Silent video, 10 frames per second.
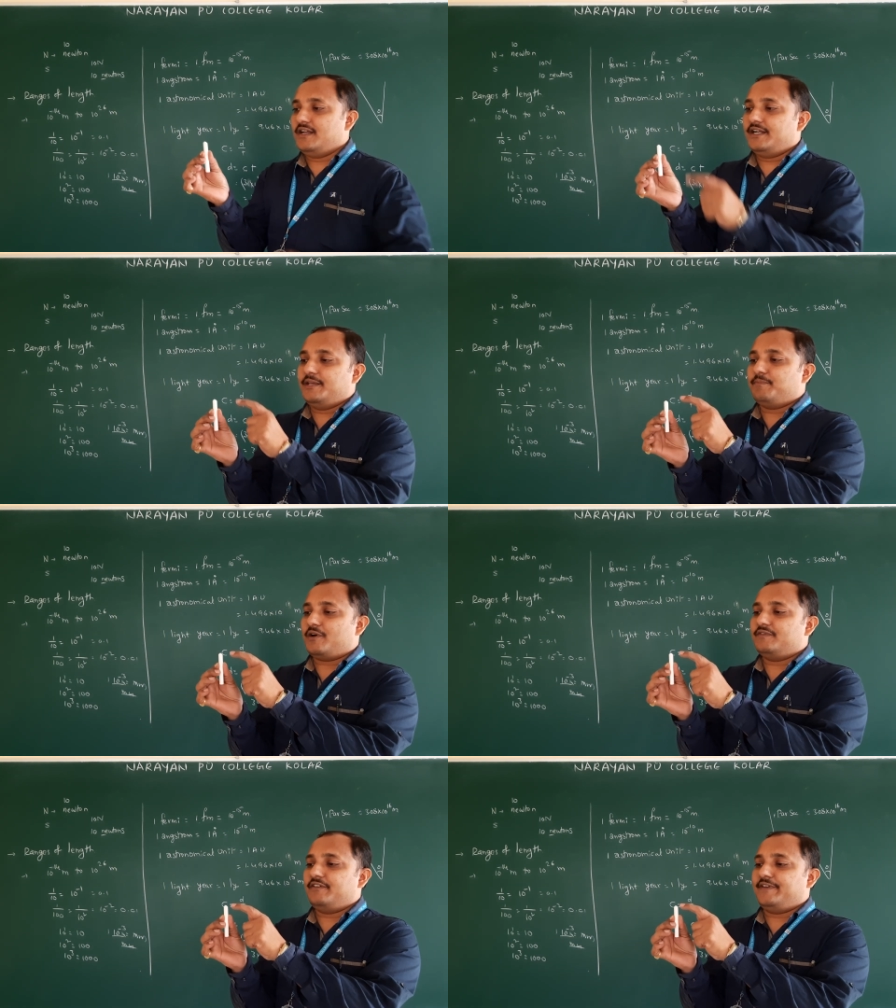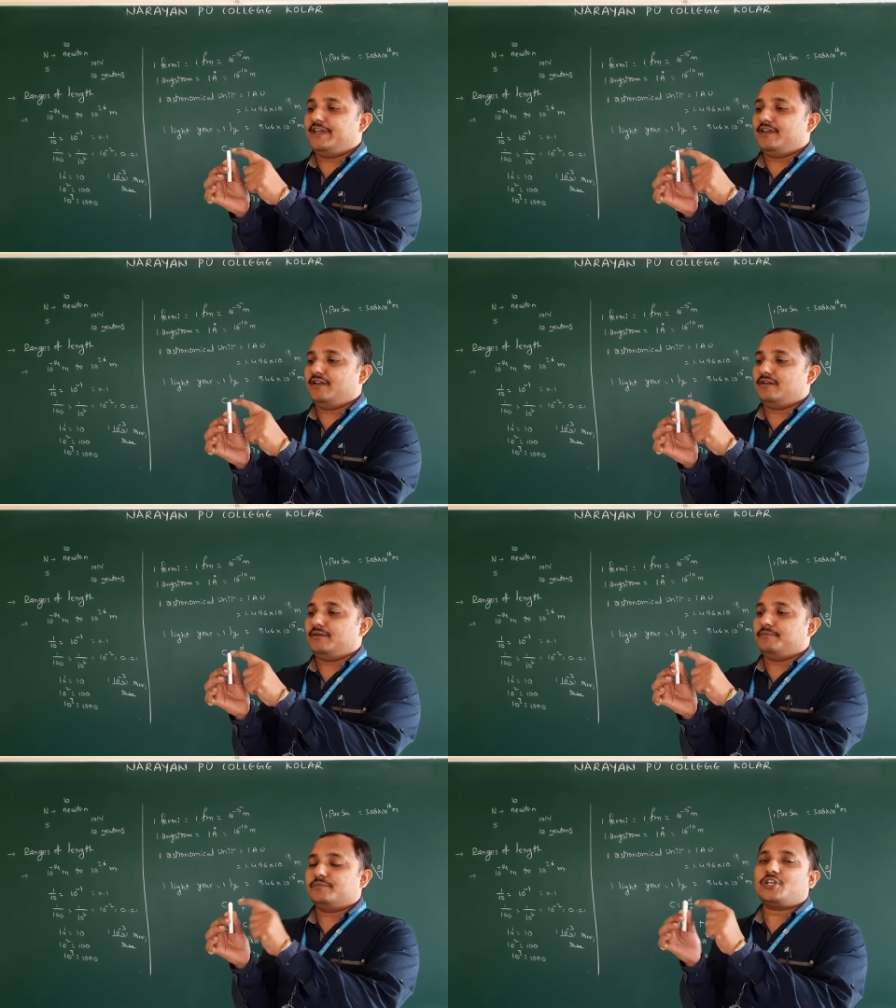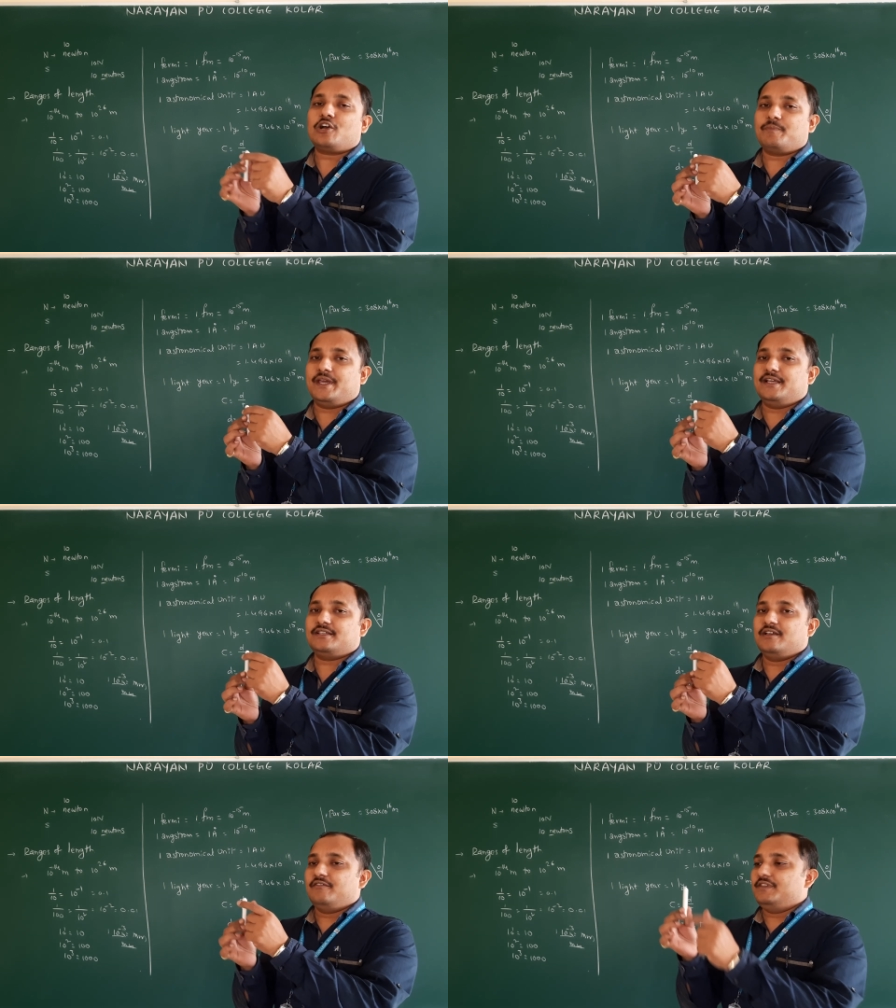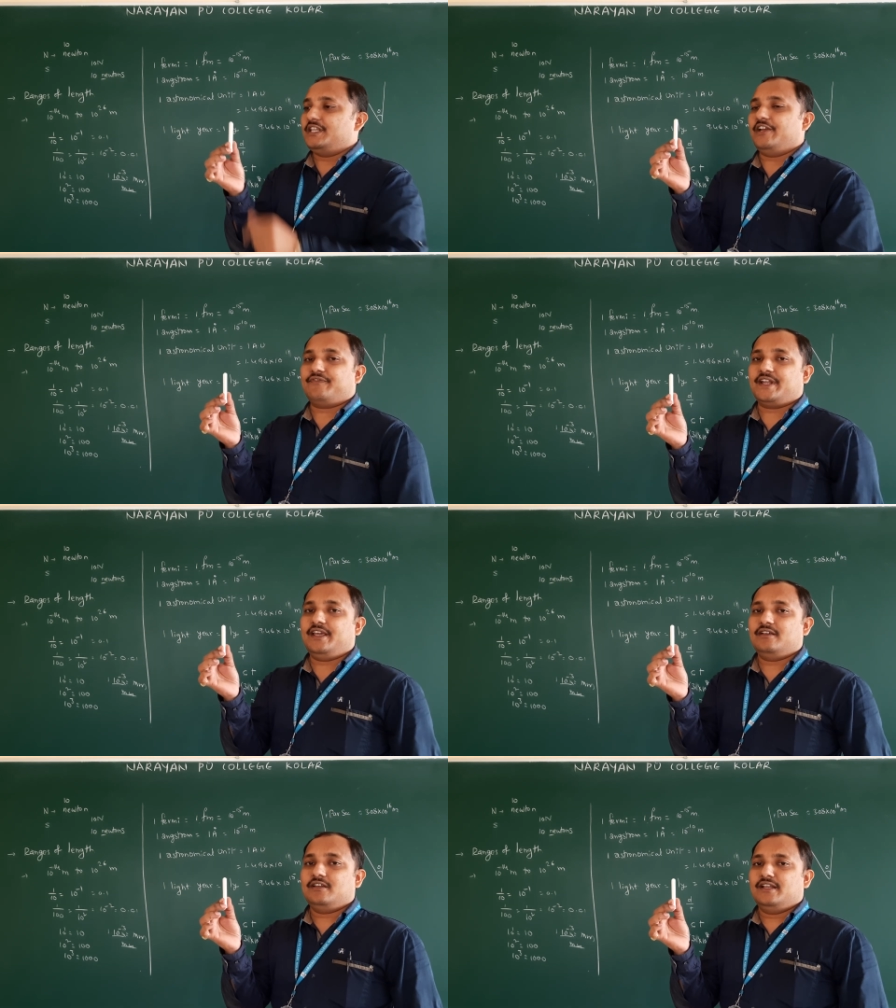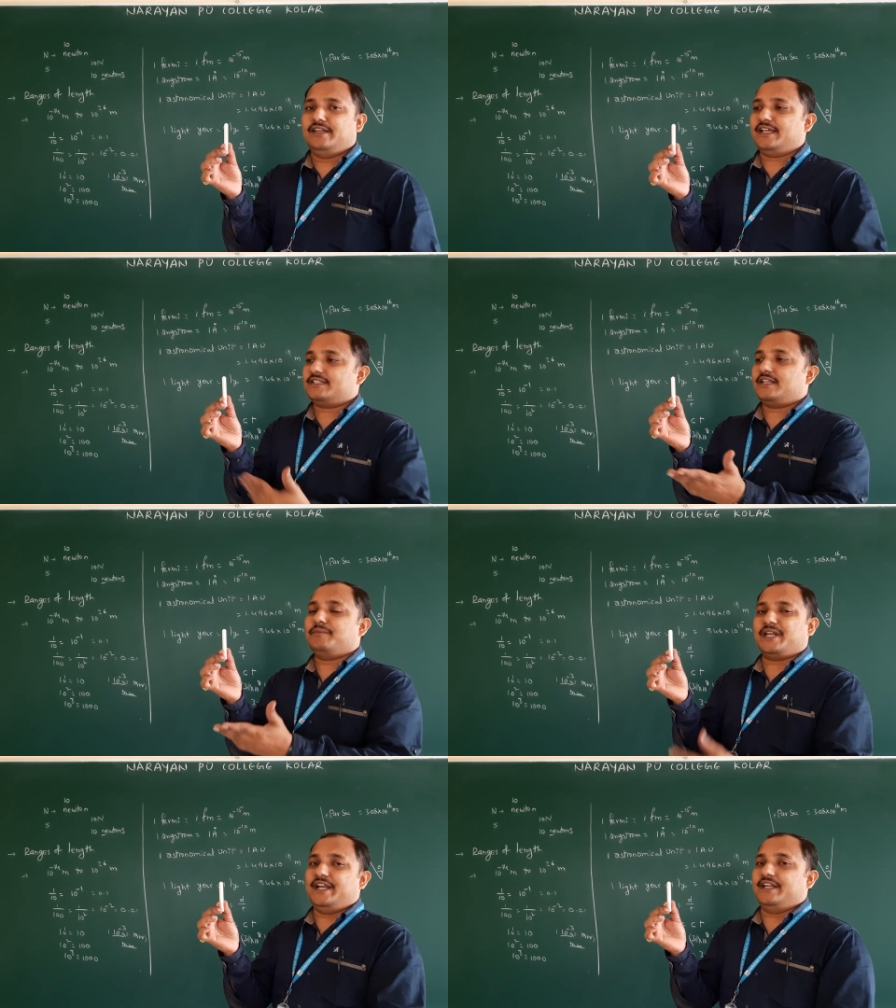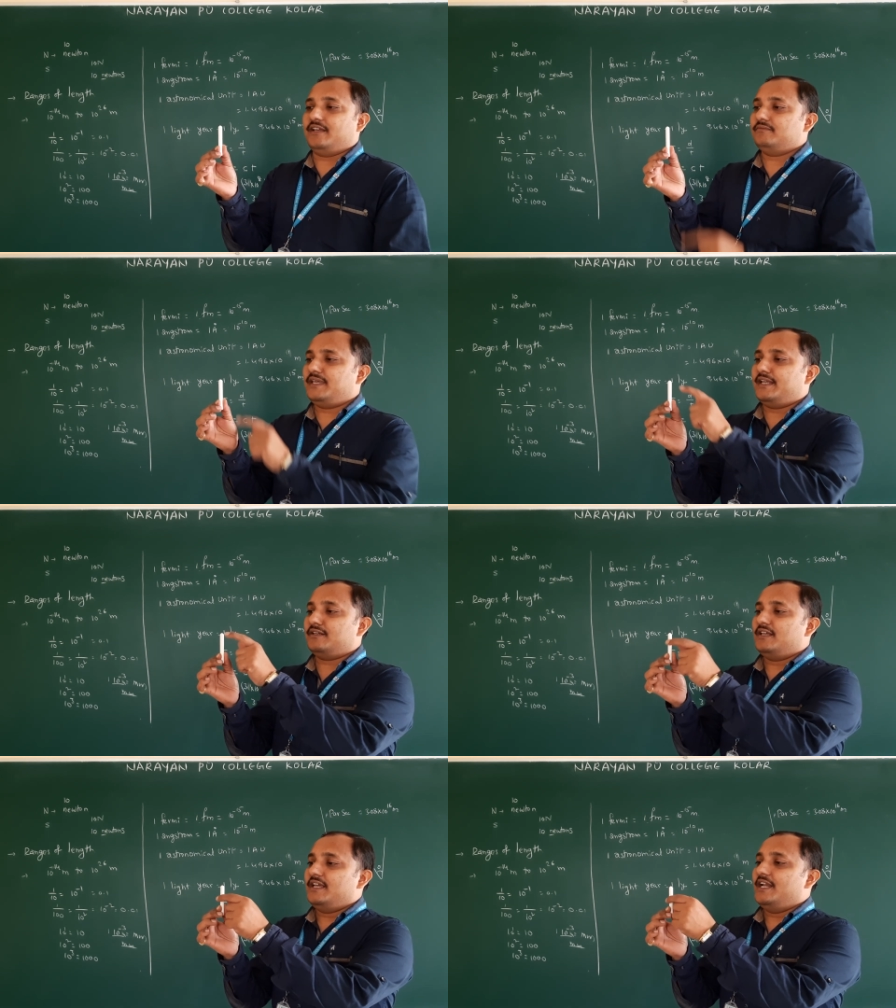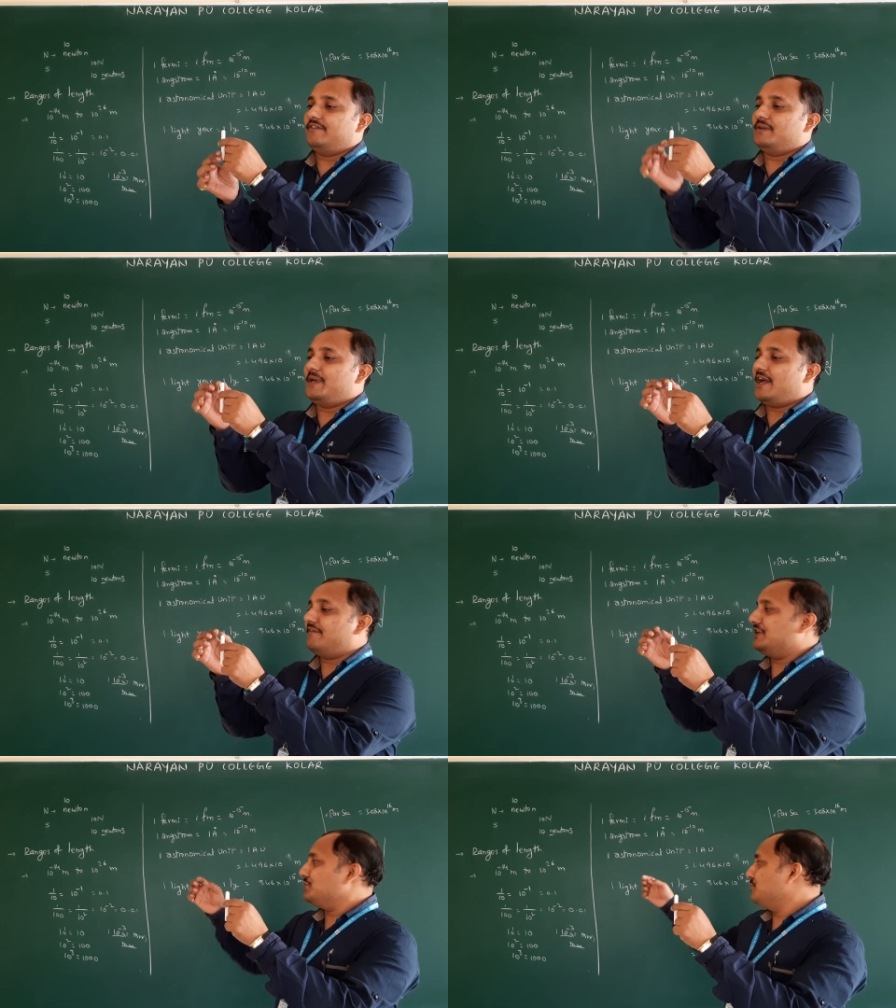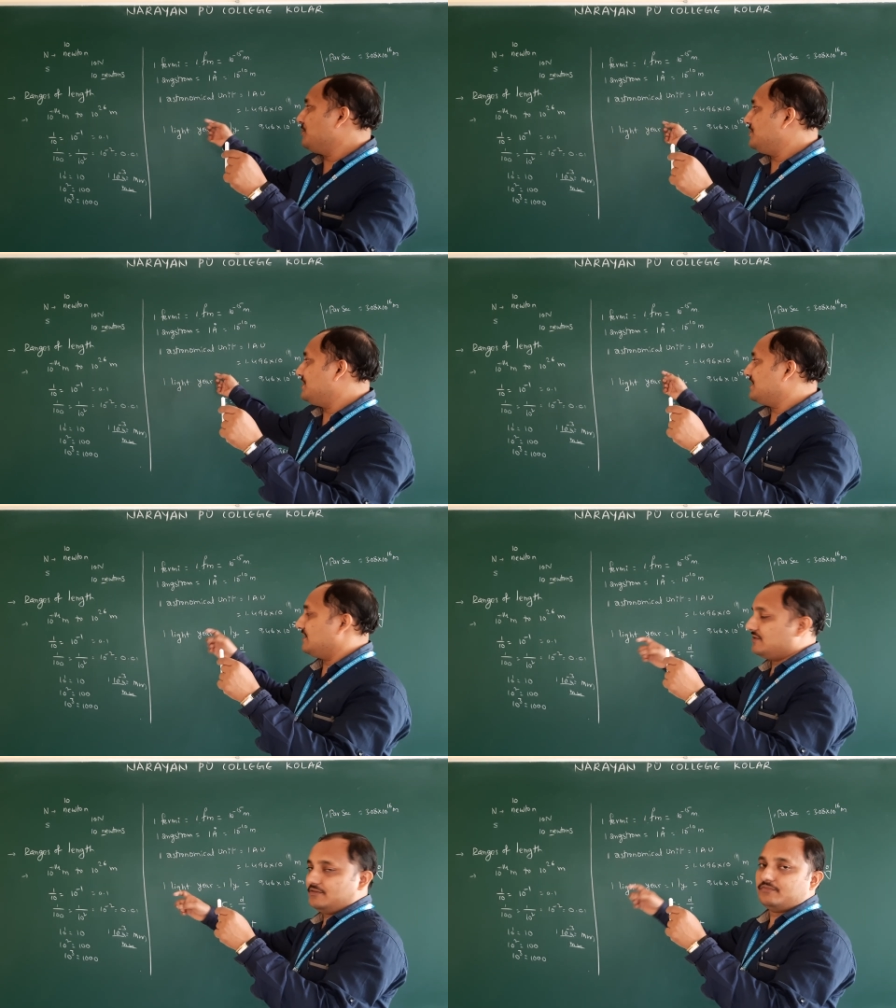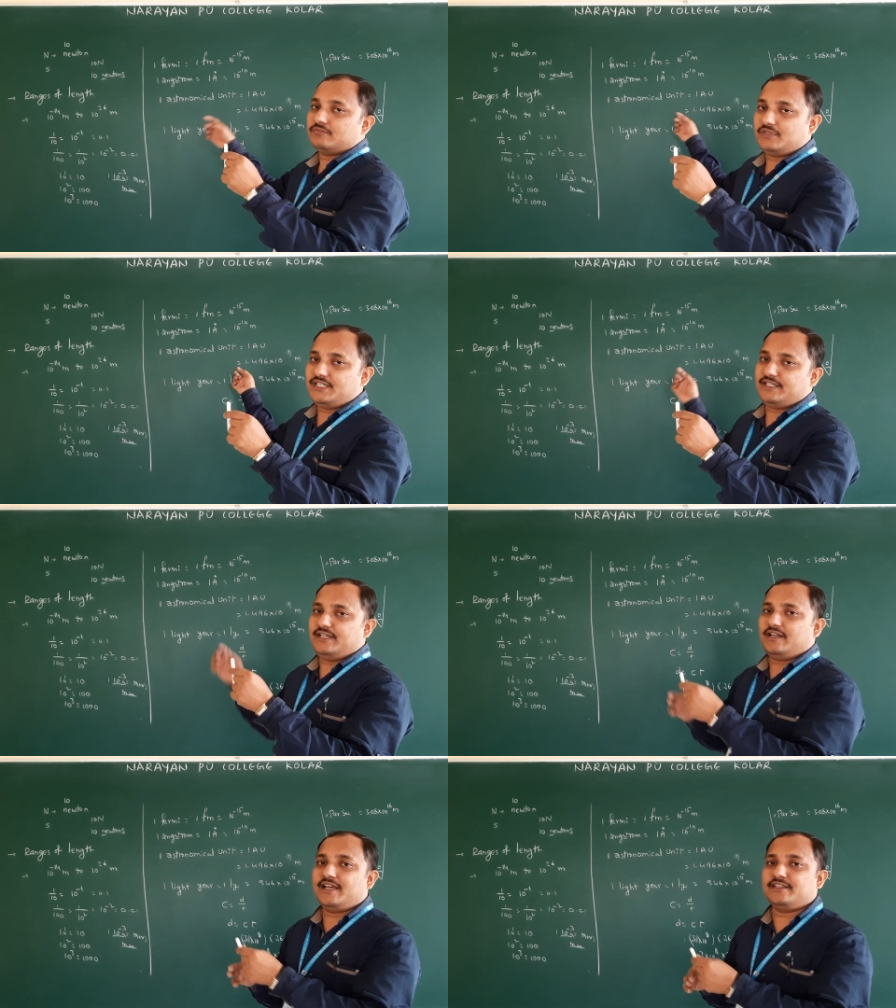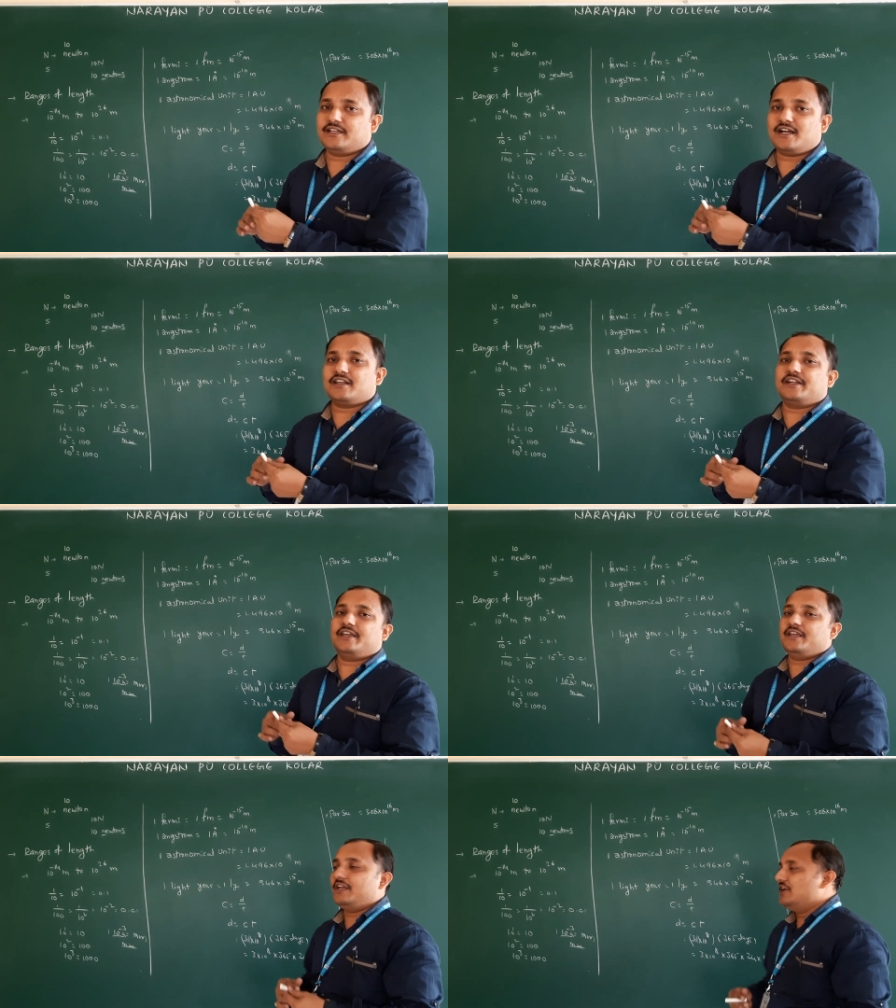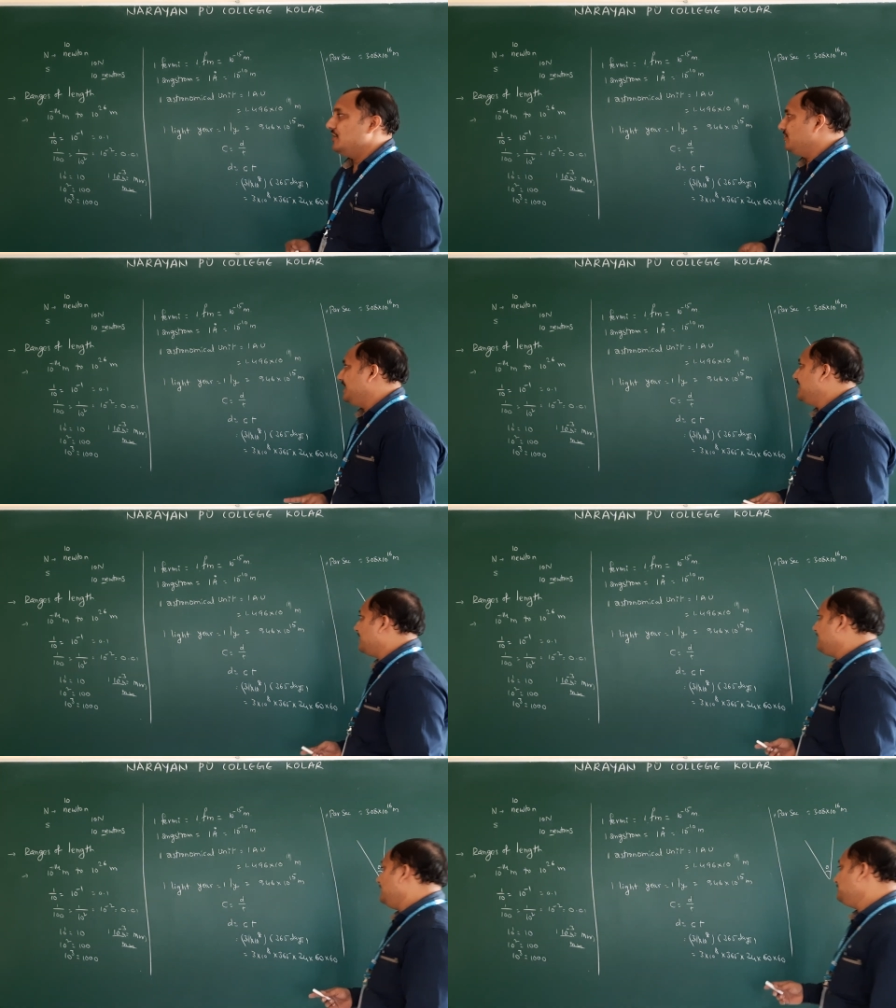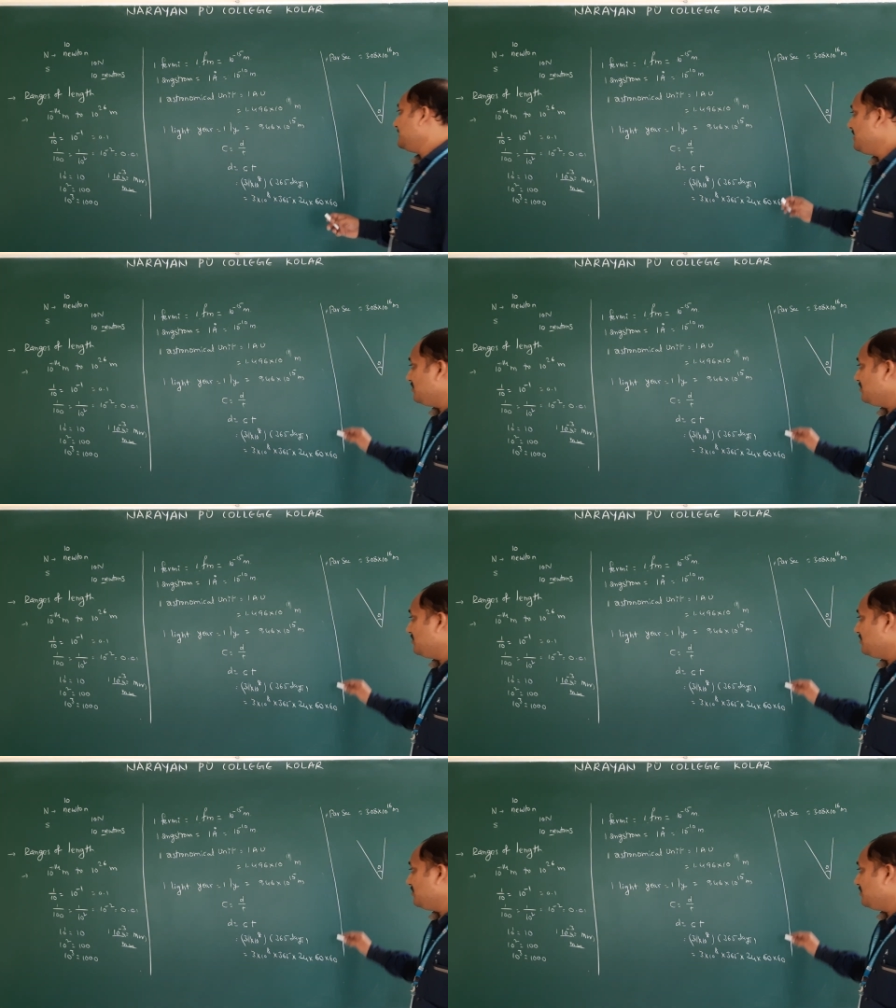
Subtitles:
tip of the chalk piece with left eye, next time right eye, then it will be having 2 positions. Isn't it? I think already you did that now.